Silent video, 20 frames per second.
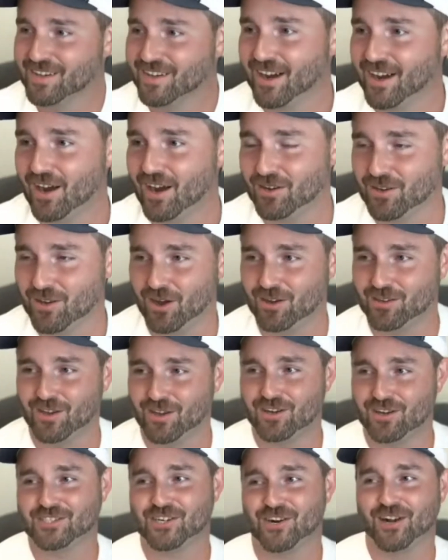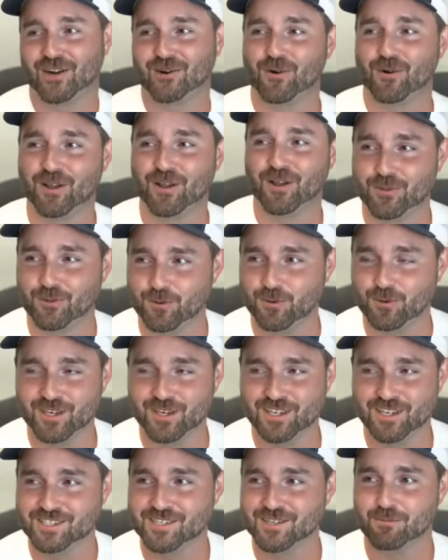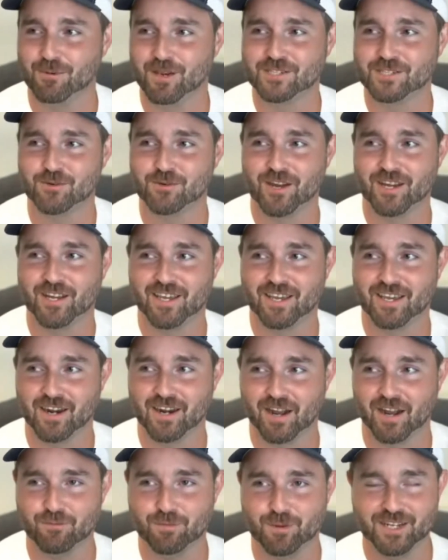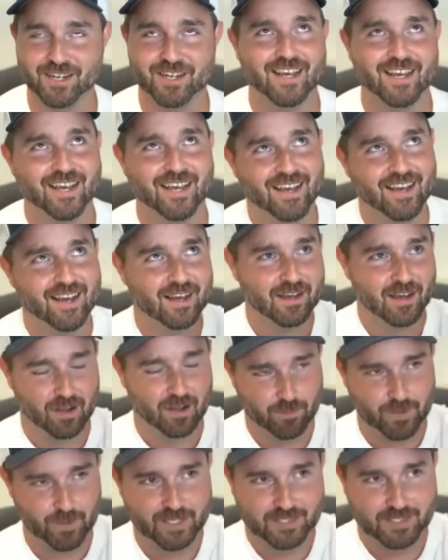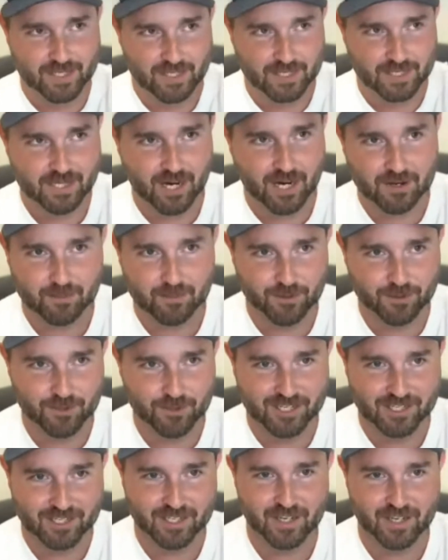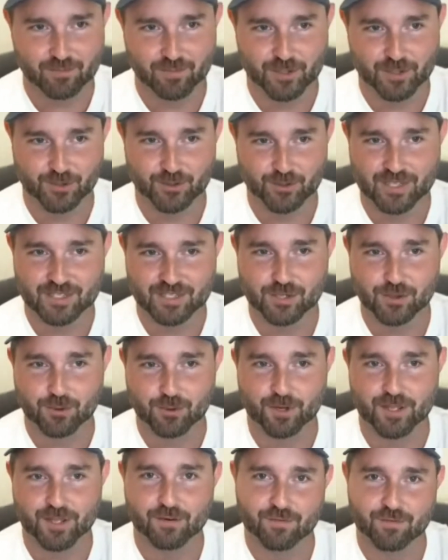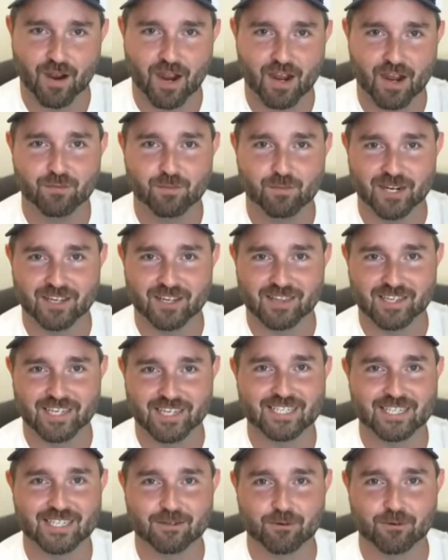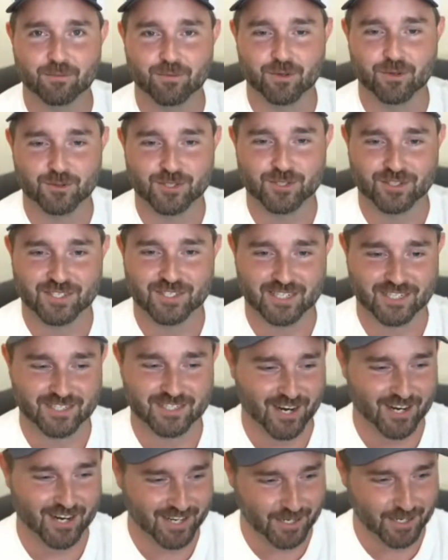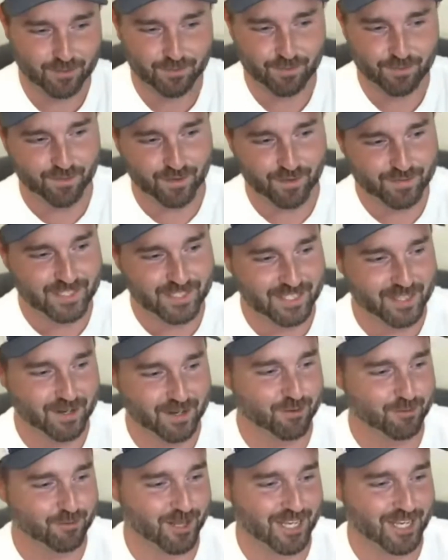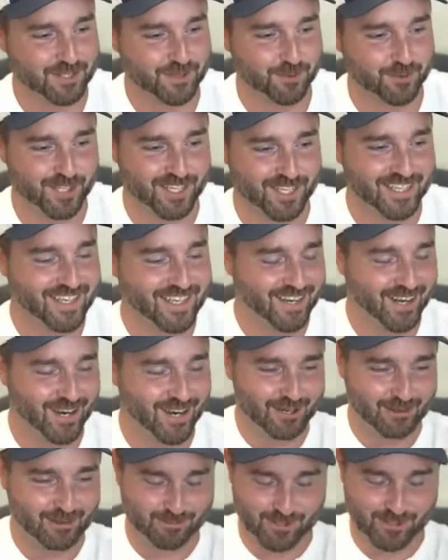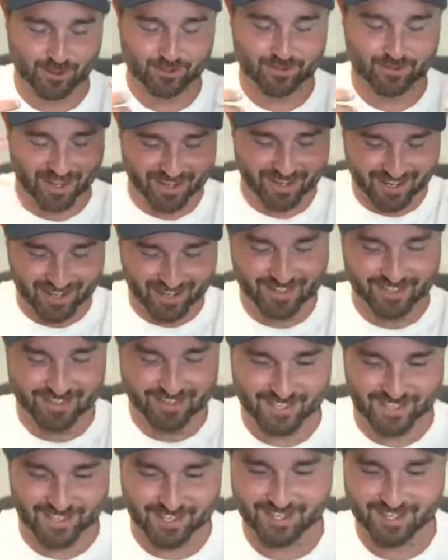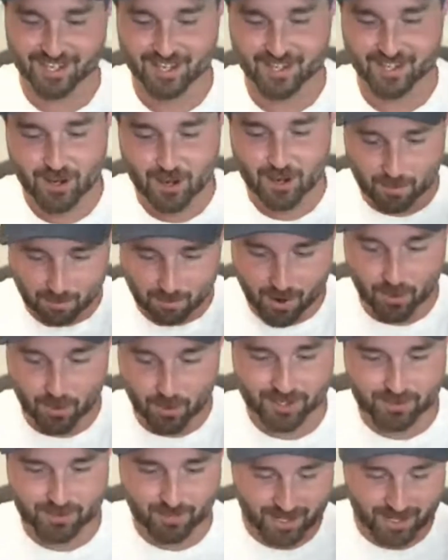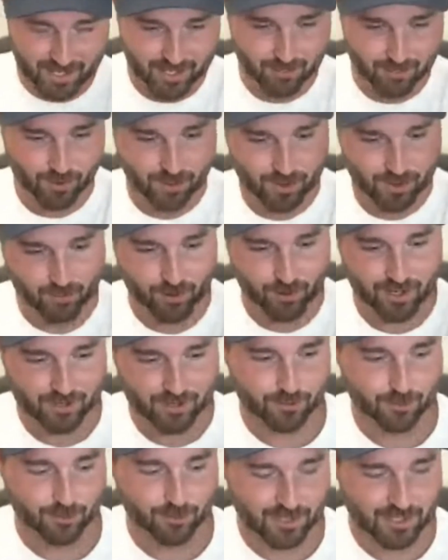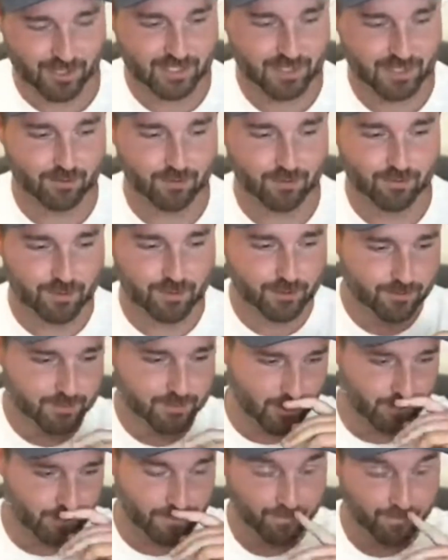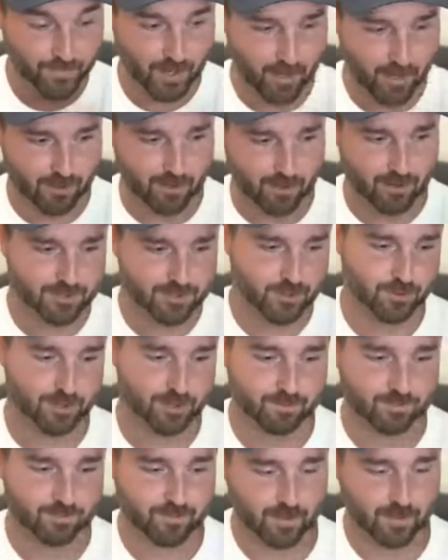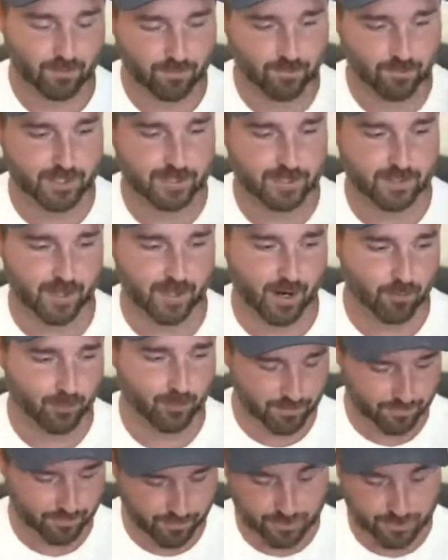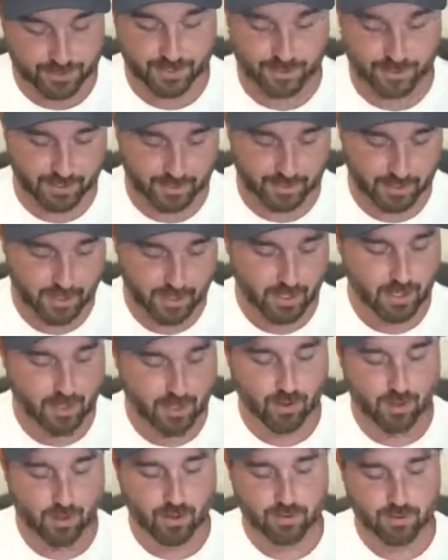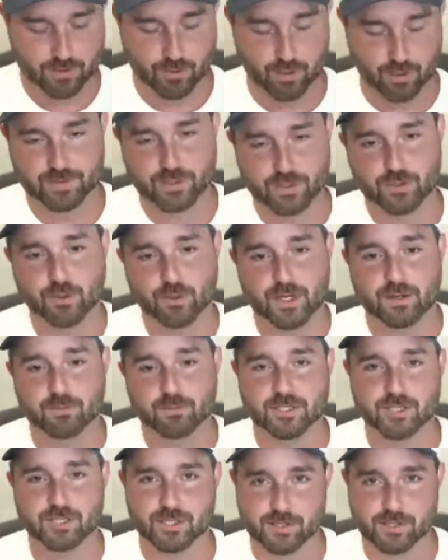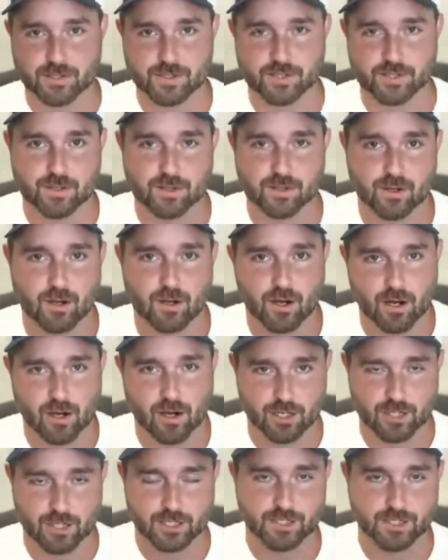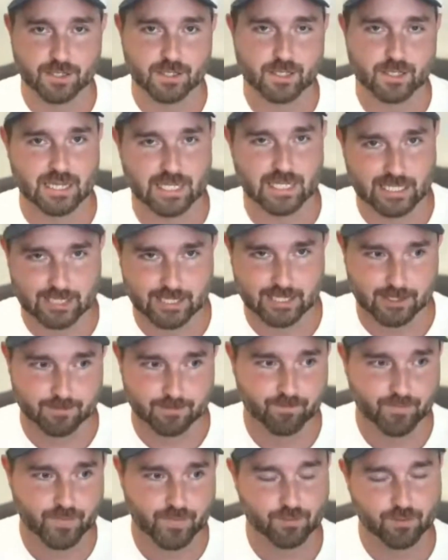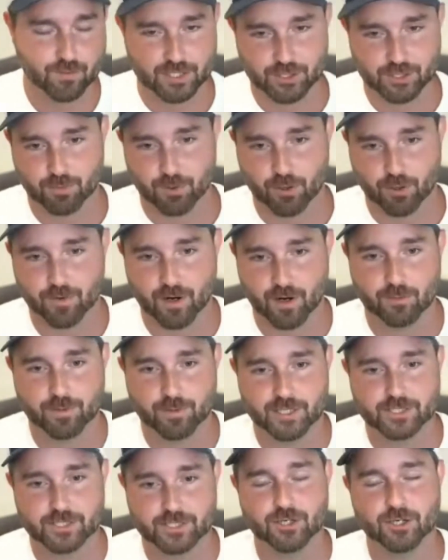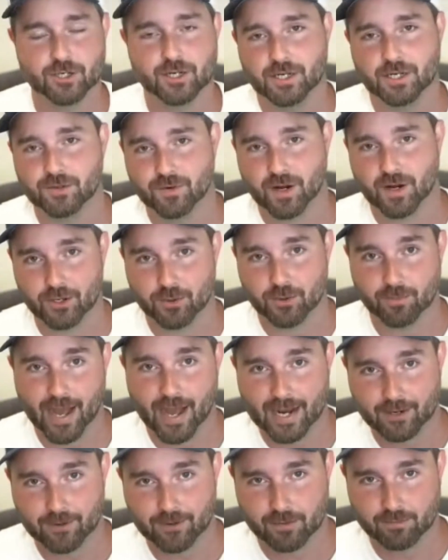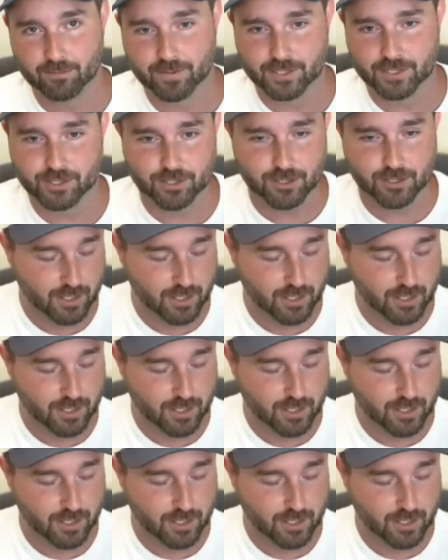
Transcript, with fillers: I'll I'll, I'll try to run through this the best way I can. I've been I've been in TikTok mode lately. I've been doing these three to five minute LinkedIn reviews on TikTok. I did 15 of them last week. Um, so I've kind of got this like mode in my head where I'm running through a LinkedIn review. So I'll, I'll sort of phrase it that way. The first thing, you have two images on LinkedIn. You've got your profile picture and you've got your background picture.